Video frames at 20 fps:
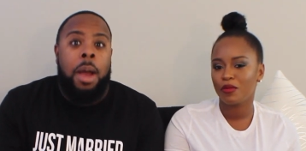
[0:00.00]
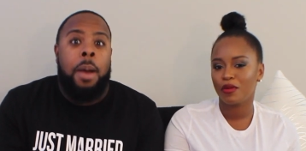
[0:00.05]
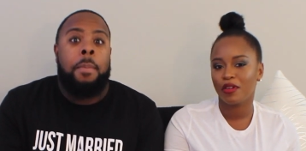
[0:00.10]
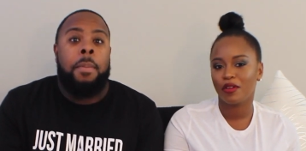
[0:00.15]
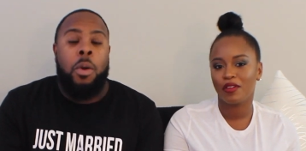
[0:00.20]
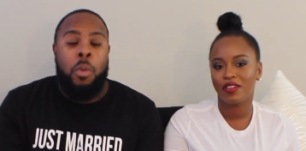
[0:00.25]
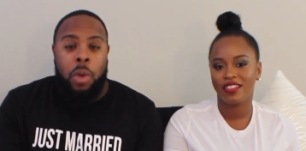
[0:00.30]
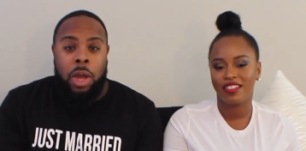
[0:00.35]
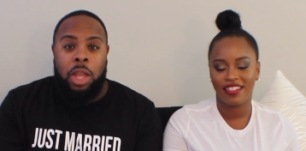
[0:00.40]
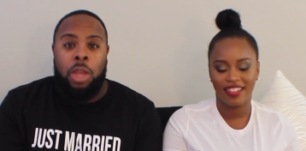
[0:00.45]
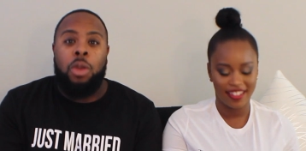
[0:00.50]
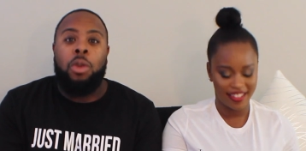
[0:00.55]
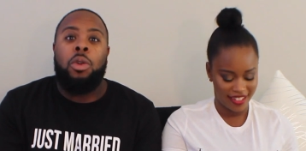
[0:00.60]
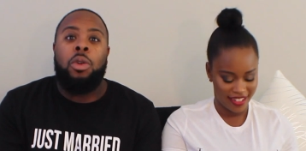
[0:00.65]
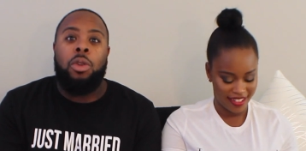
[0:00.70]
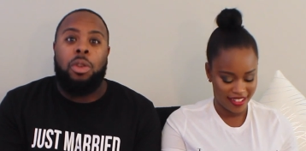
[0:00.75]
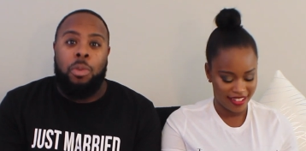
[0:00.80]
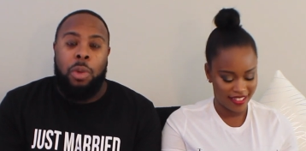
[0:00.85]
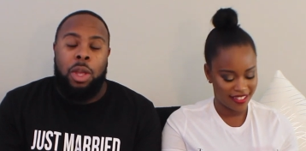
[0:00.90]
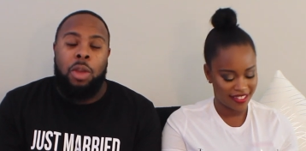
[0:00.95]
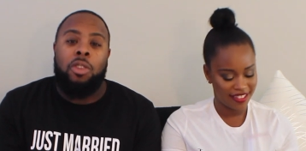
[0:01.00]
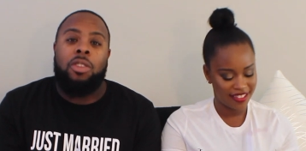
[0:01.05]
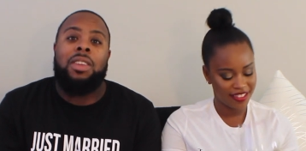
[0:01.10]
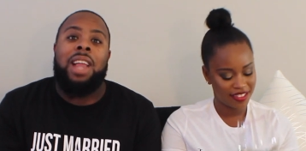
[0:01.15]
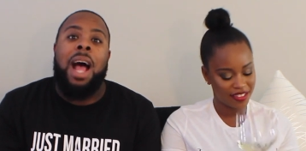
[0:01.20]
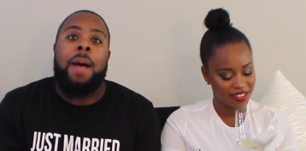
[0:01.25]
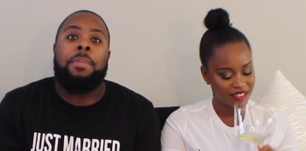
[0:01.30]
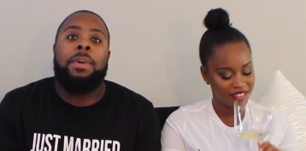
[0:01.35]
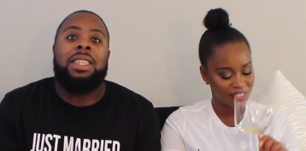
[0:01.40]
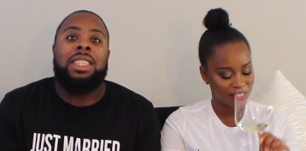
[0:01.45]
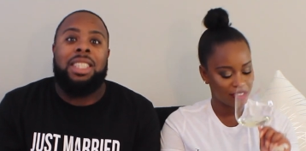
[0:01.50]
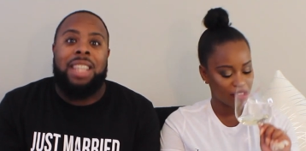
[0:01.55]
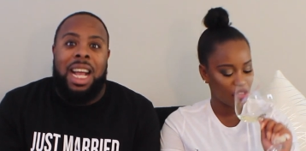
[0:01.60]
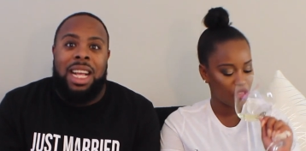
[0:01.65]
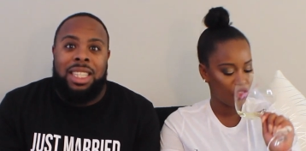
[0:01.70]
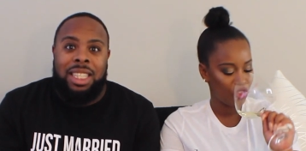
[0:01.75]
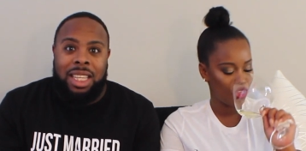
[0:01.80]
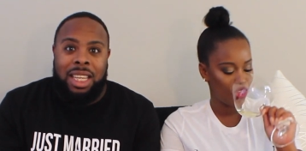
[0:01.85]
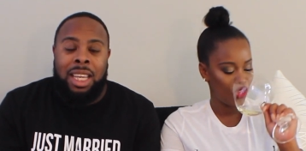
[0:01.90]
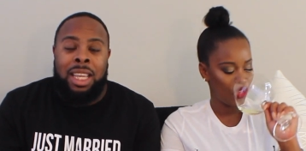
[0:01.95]
Speaker 1: but when you when you stop a
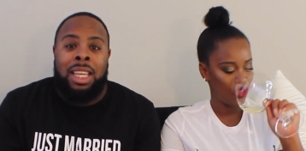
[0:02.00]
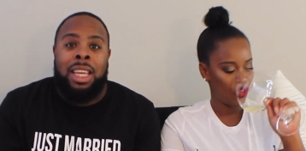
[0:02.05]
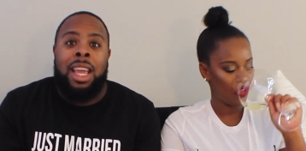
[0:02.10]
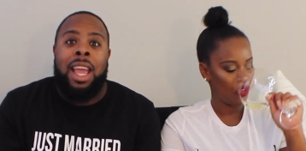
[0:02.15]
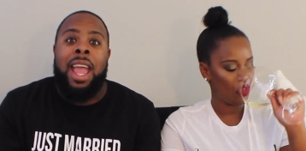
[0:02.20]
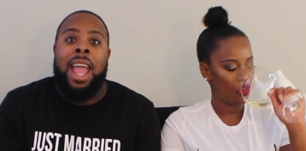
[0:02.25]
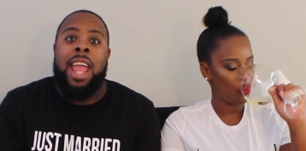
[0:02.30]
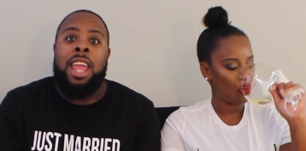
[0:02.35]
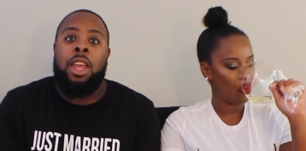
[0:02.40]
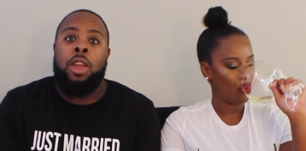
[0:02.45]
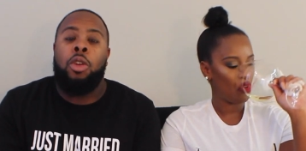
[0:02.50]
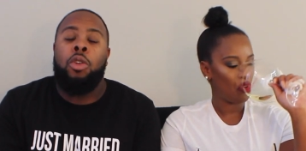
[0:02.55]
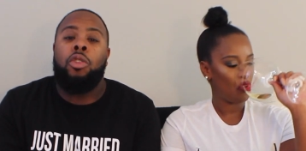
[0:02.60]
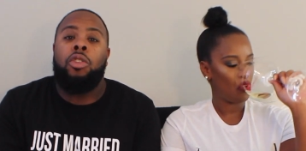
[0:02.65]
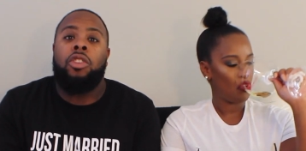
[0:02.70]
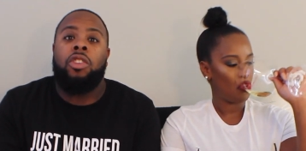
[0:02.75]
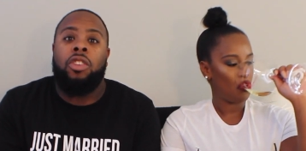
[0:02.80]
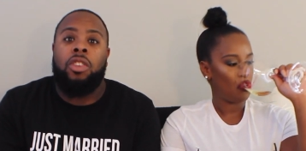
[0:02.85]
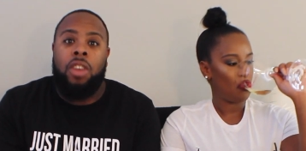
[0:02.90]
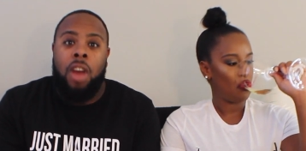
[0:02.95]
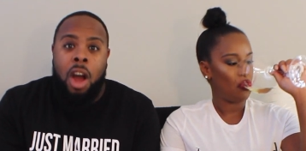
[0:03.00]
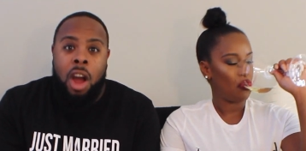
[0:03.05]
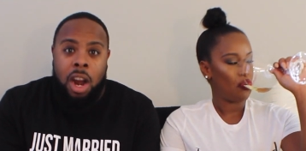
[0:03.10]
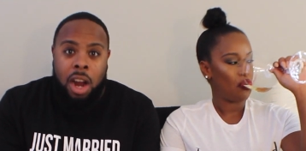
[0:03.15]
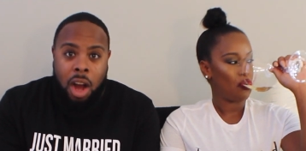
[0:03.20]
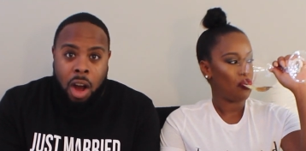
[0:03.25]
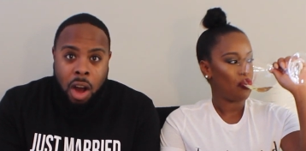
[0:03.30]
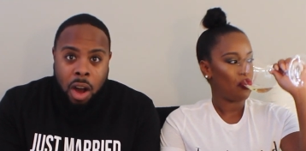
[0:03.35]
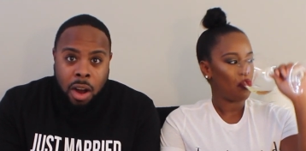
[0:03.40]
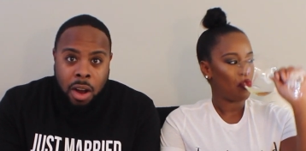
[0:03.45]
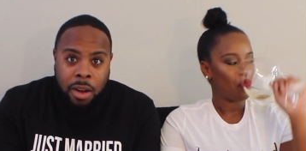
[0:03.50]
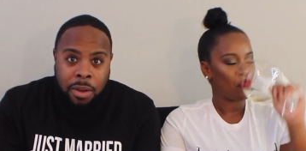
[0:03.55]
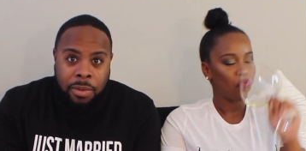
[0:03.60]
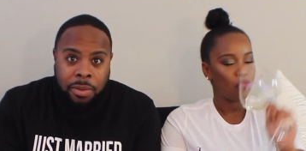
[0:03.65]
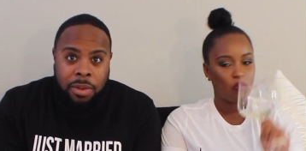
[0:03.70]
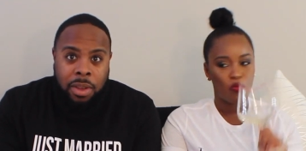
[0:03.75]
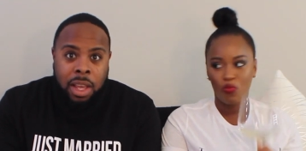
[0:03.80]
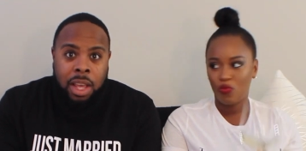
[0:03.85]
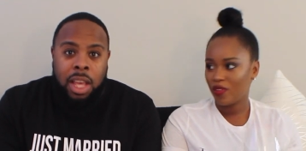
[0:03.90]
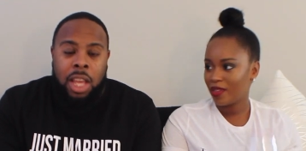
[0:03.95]
jet ski and you start off,
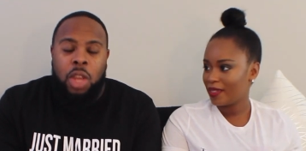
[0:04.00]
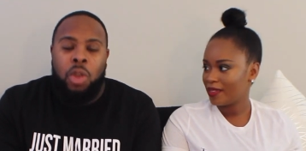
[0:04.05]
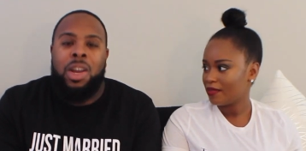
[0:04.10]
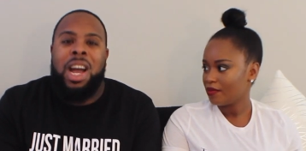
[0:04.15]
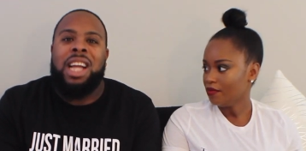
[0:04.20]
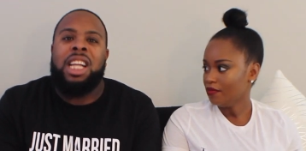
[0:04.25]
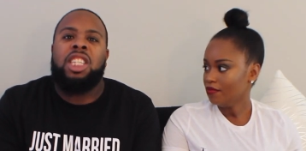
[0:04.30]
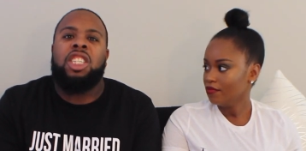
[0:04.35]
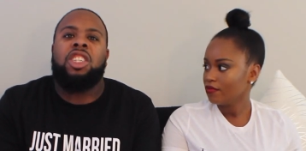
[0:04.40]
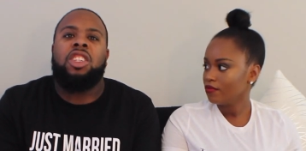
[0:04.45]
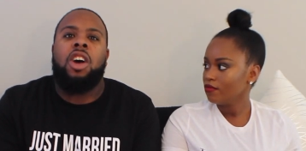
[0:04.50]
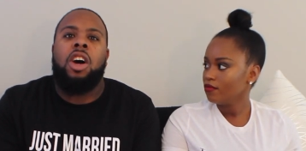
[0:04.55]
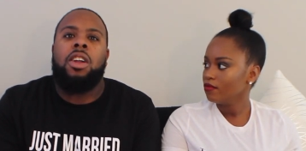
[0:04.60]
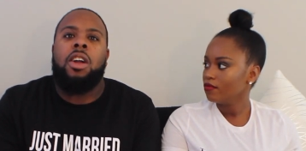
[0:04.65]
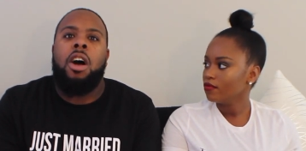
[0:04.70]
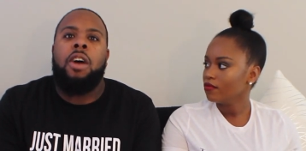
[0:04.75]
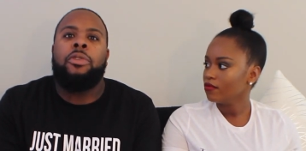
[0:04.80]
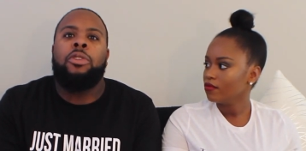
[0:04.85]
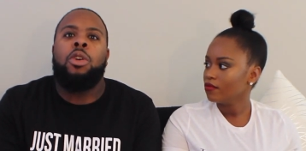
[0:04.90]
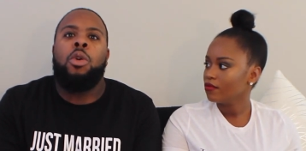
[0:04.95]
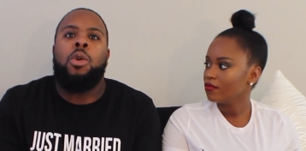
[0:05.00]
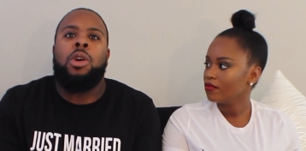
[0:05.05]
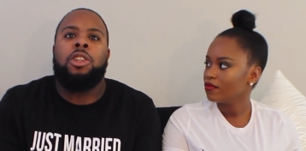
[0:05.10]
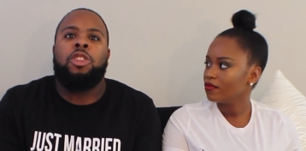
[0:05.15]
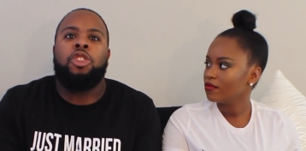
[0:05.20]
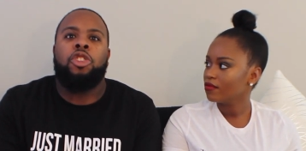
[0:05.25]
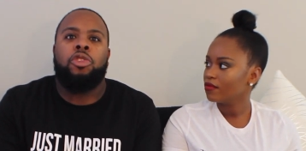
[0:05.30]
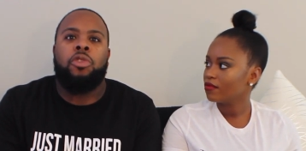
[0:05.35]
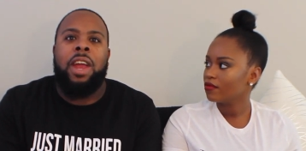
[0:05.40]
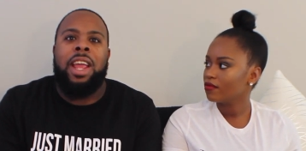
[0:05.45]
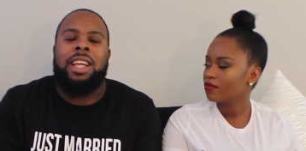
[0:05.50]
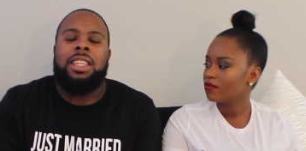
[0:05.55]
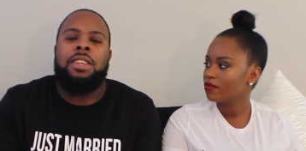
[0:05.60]
you got to start off going straight.